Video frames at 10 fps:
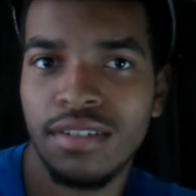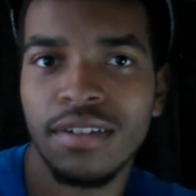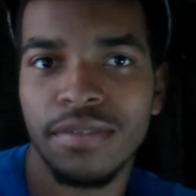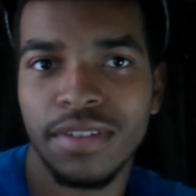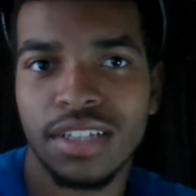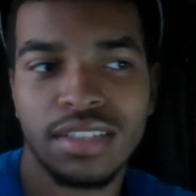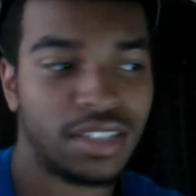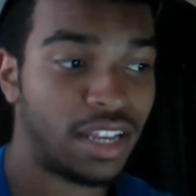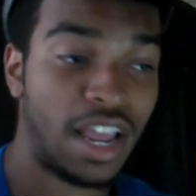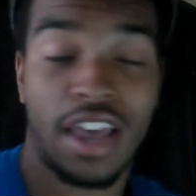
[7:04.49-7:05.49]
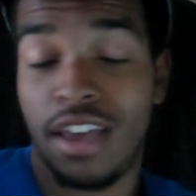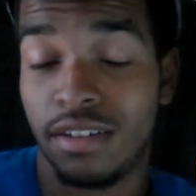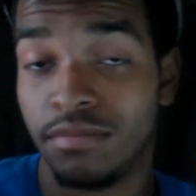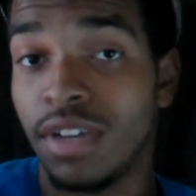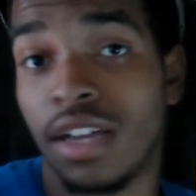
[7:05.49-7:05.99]
of this, and I
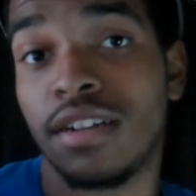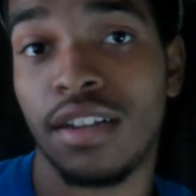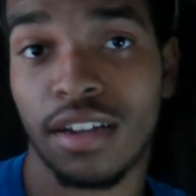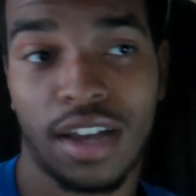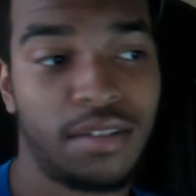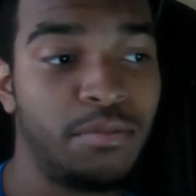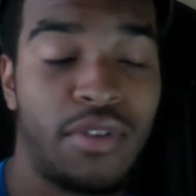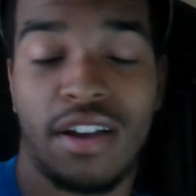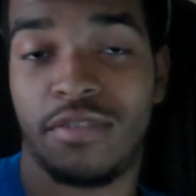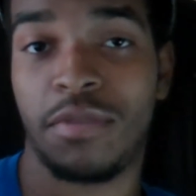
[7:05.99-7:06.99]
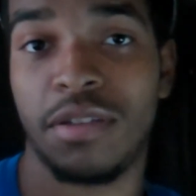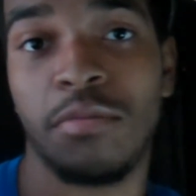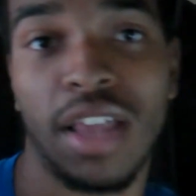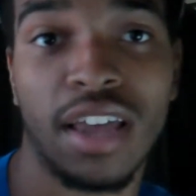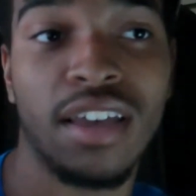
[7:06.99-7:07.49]
am. I am proud of being
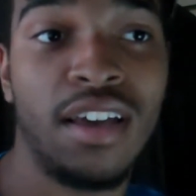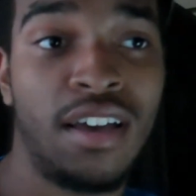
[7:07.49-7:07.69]
black.